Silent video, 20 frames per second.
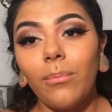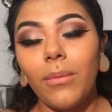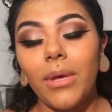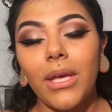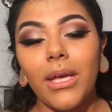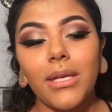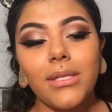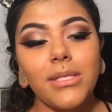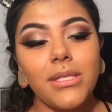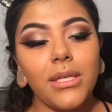Me
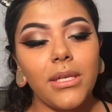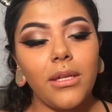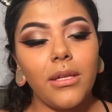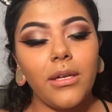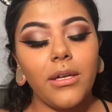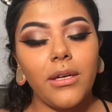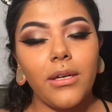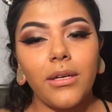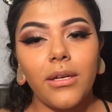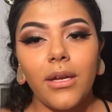
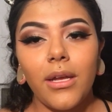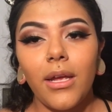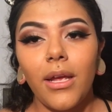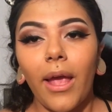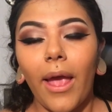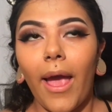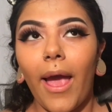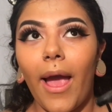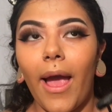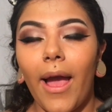concealer.
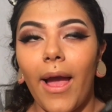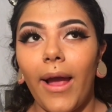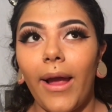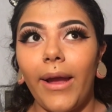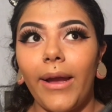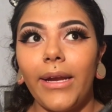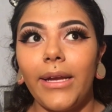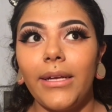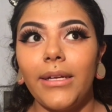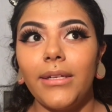
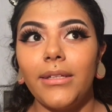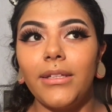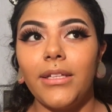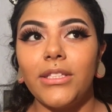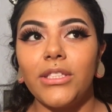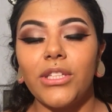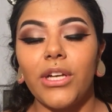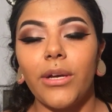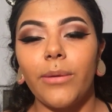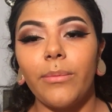
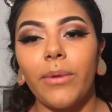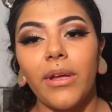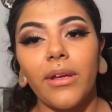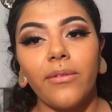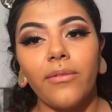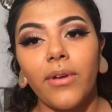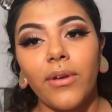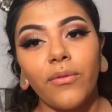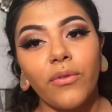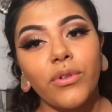These are my
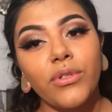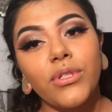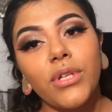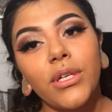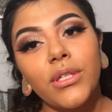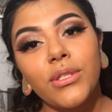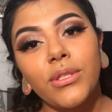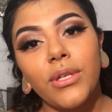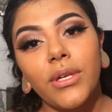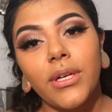favorite
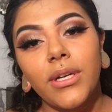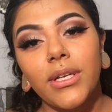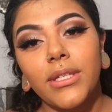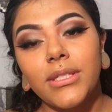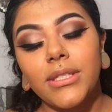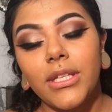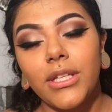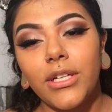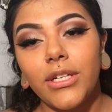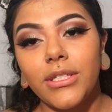drugstore
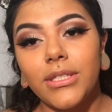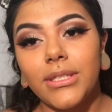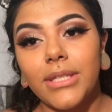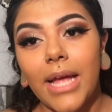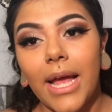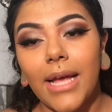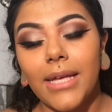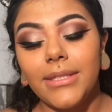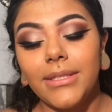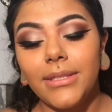concealers
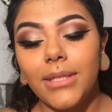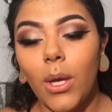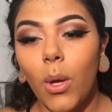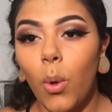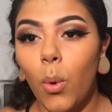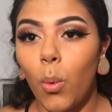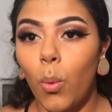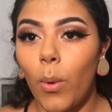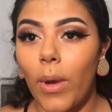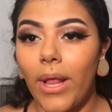as
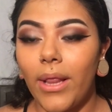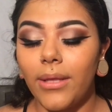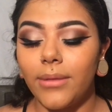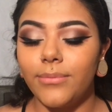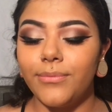well.